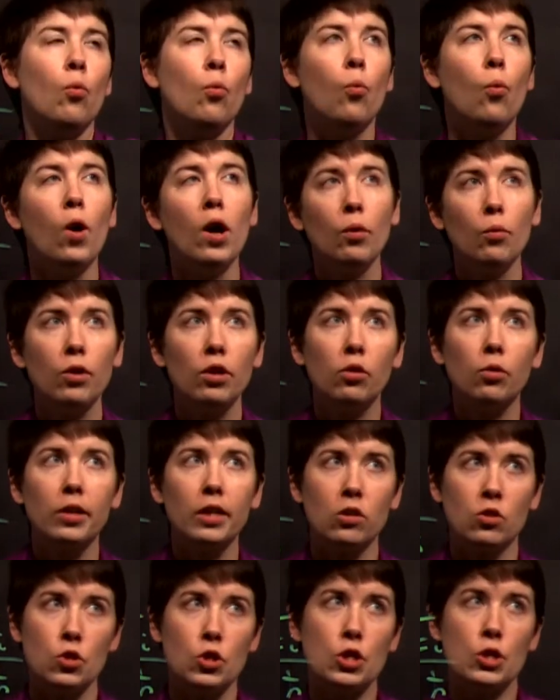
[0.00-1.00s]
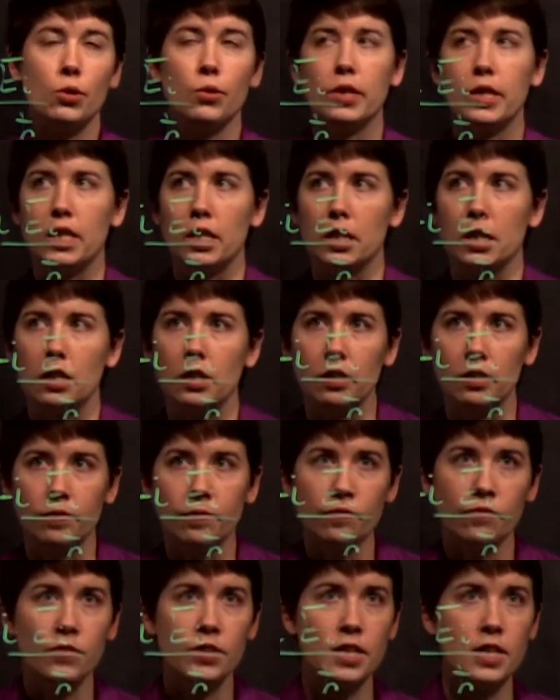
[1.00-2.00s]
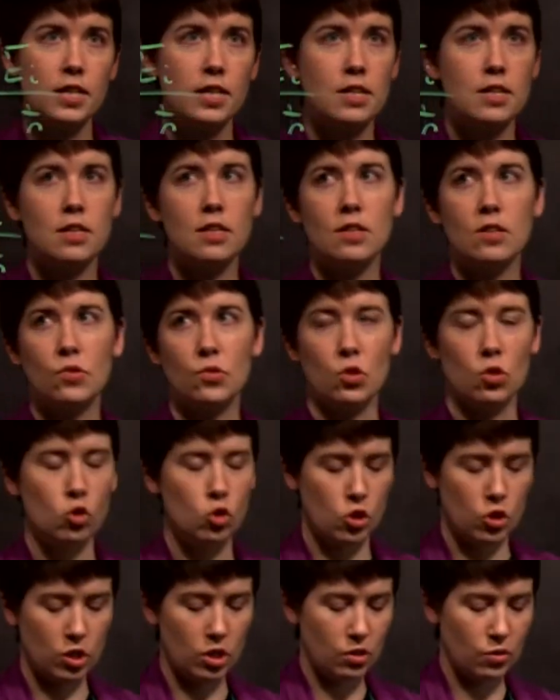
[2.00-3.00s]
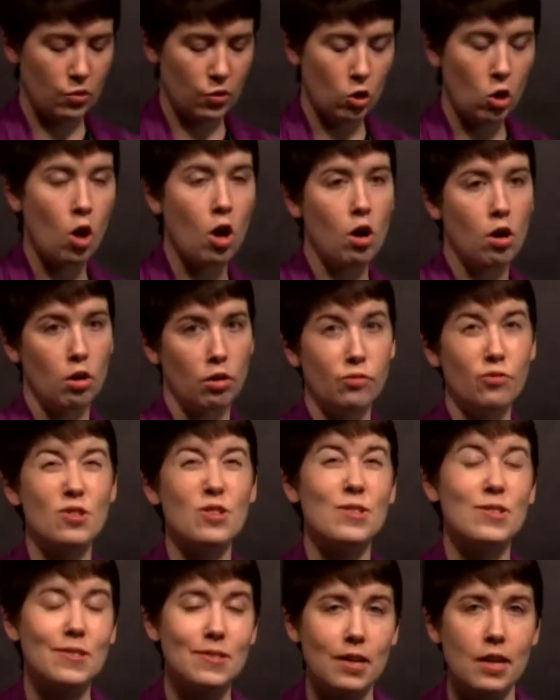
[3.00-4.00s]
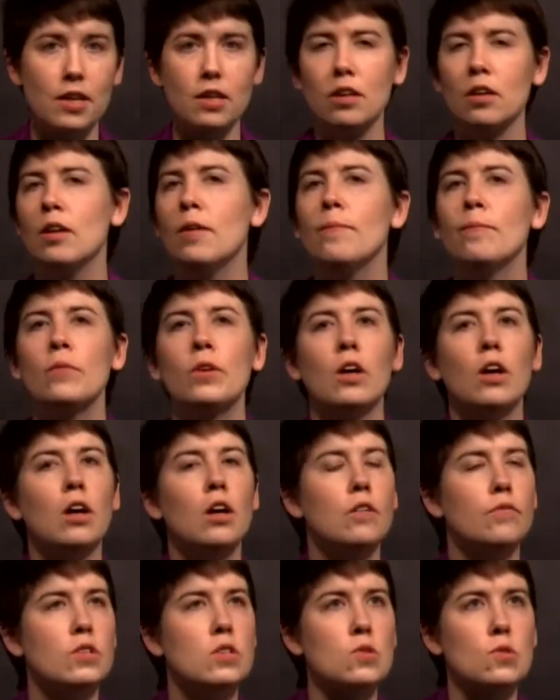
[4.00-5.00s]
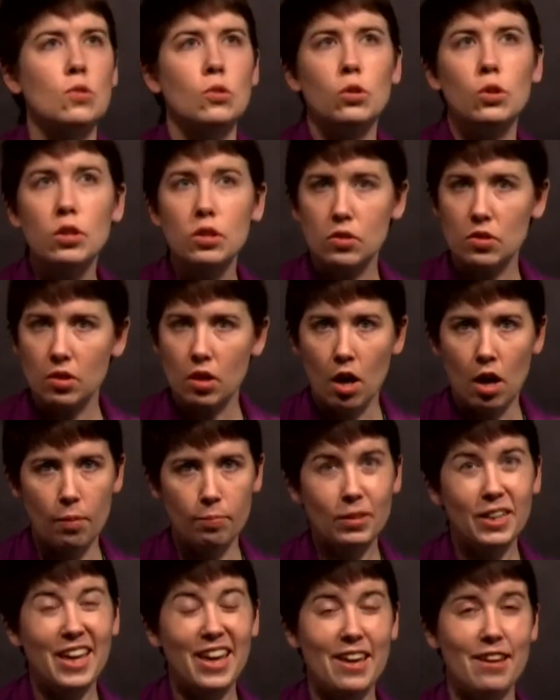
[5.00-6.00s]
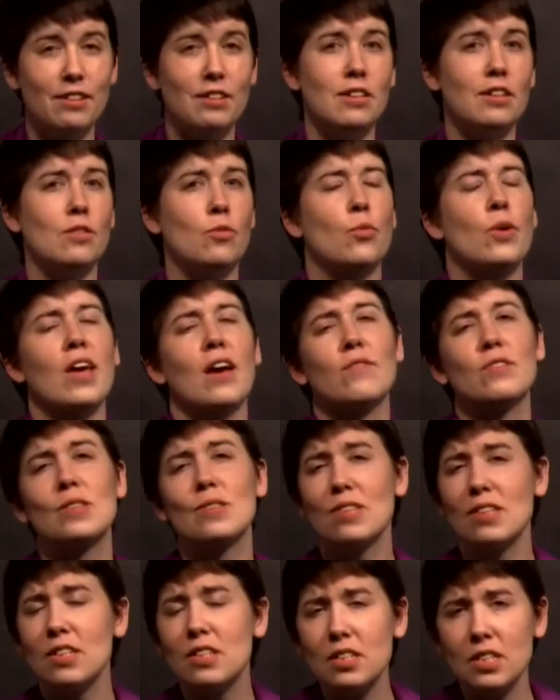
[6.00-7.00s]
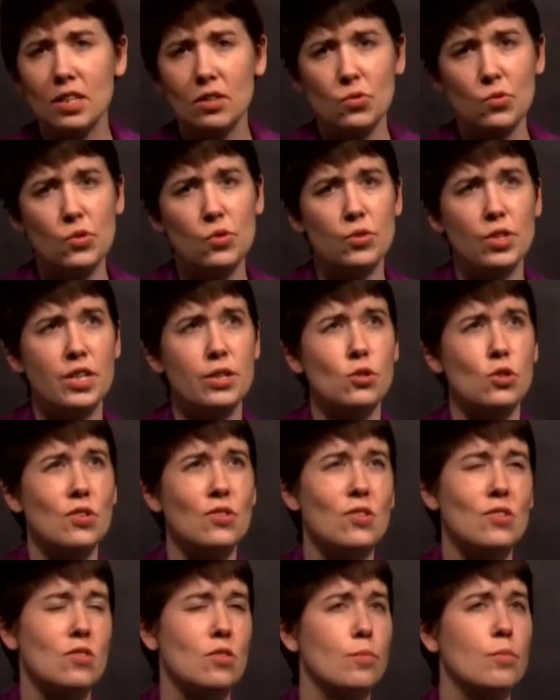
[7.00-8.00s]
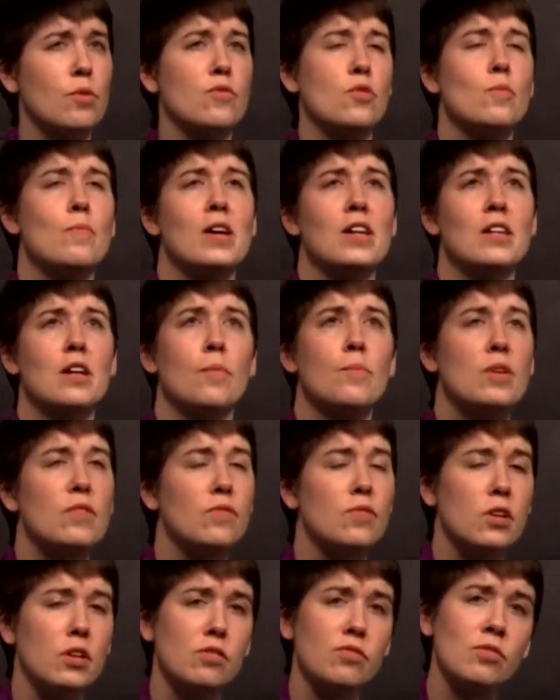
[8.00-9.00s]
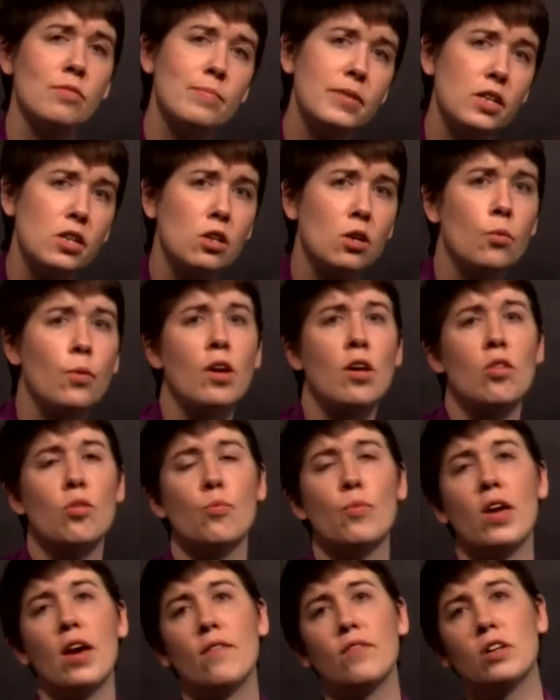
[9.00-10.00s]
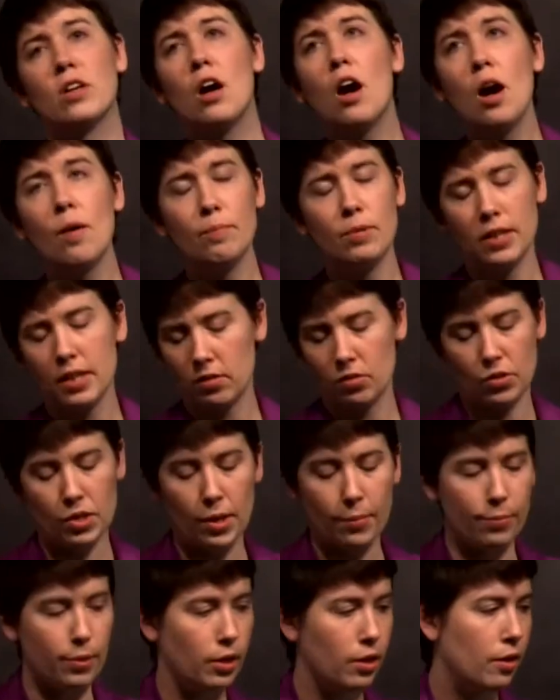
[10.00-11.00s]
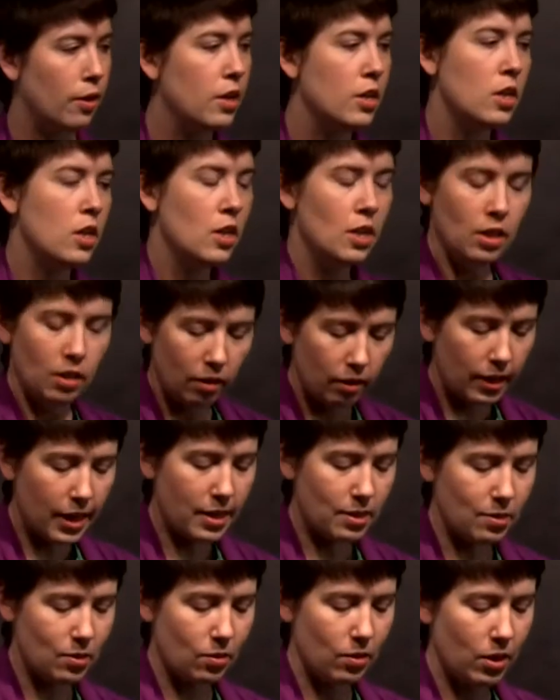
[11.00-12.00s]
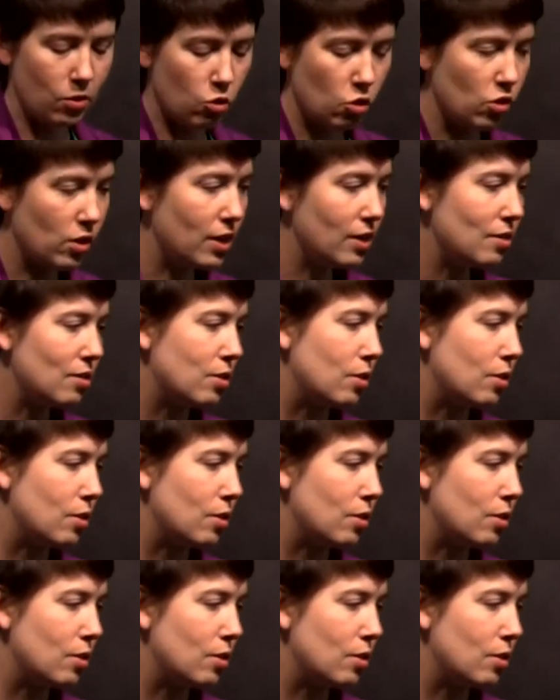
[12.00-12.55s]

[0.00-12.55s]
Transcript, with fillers: what we're going to do here is just call, for the sake of this looks complicated, we have this index notation that some of you might not be very familiar with, we have a complex number, let's, let's try to